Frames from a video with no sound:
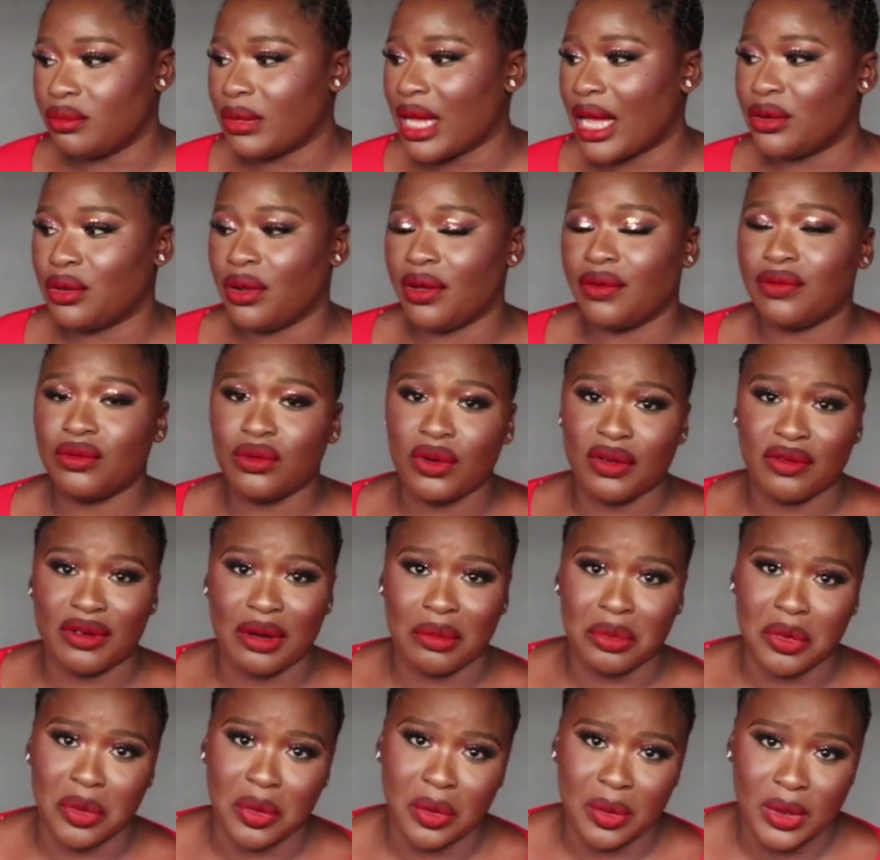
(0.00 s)
Me, I don't even know if
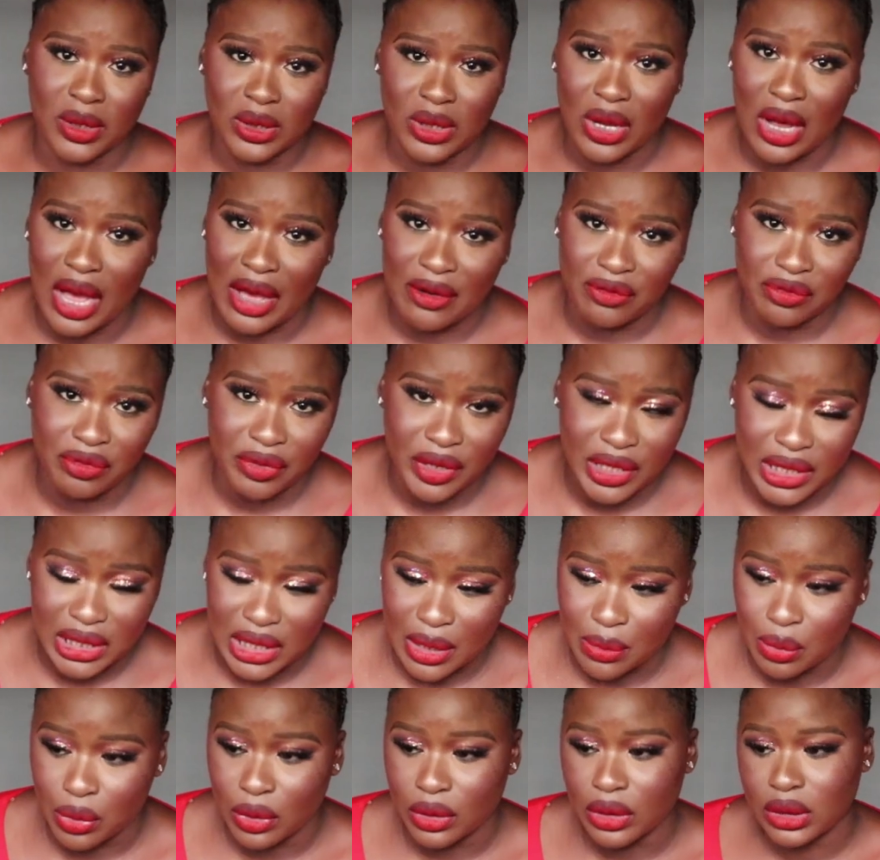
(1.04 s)
I'm almost there or halfway
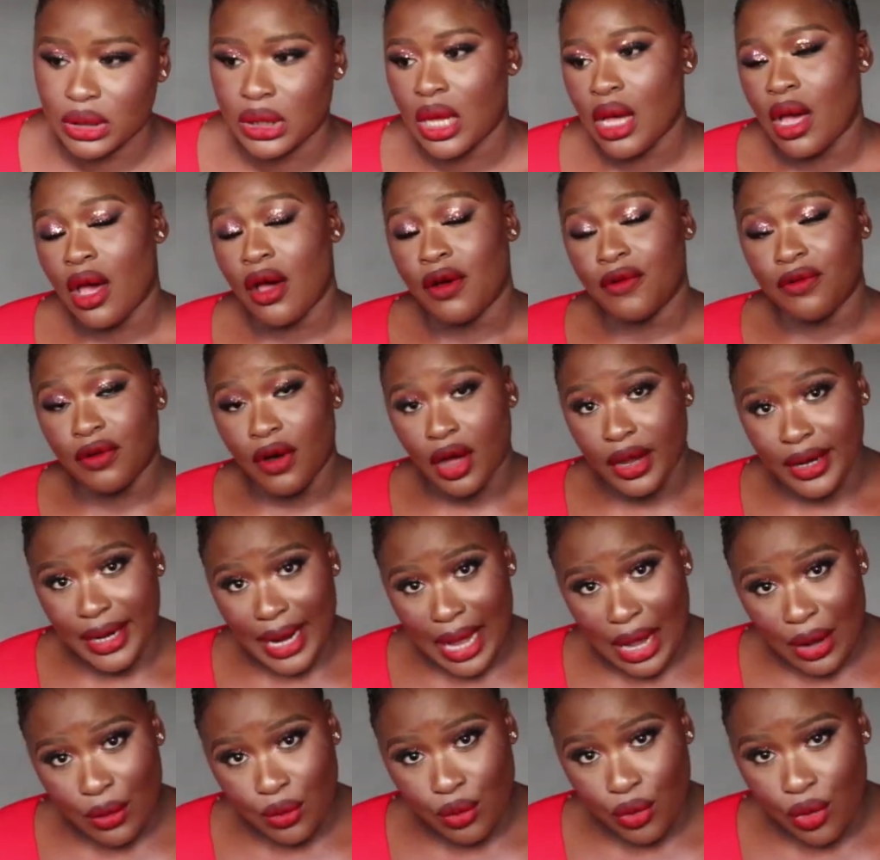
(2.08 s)
there. But for
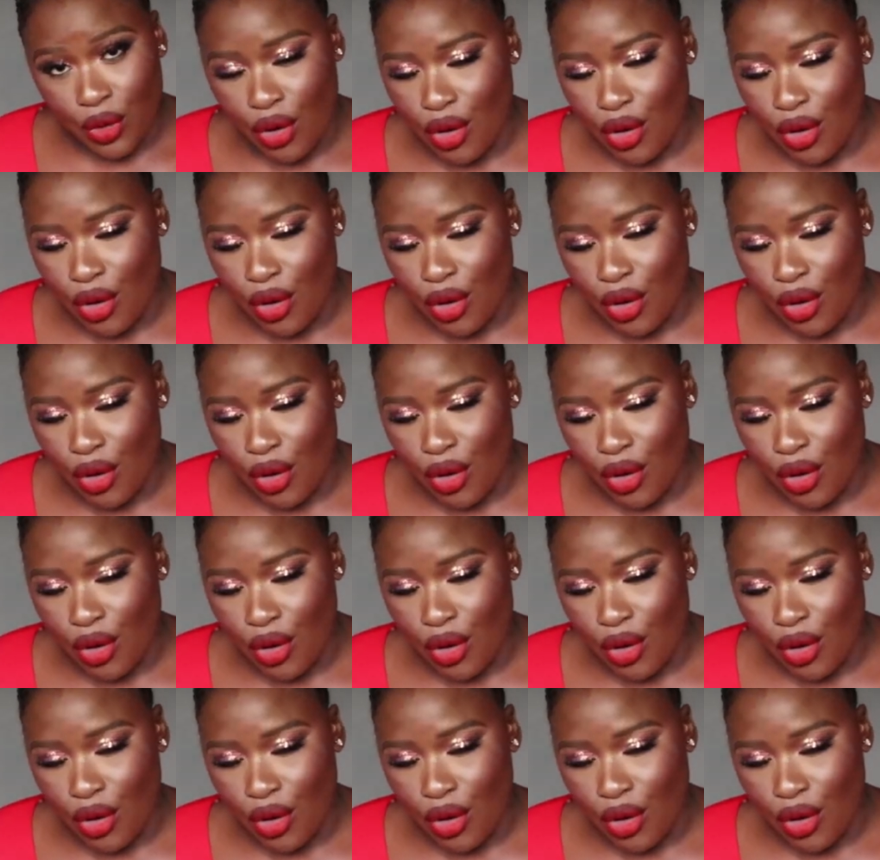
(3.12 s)
now,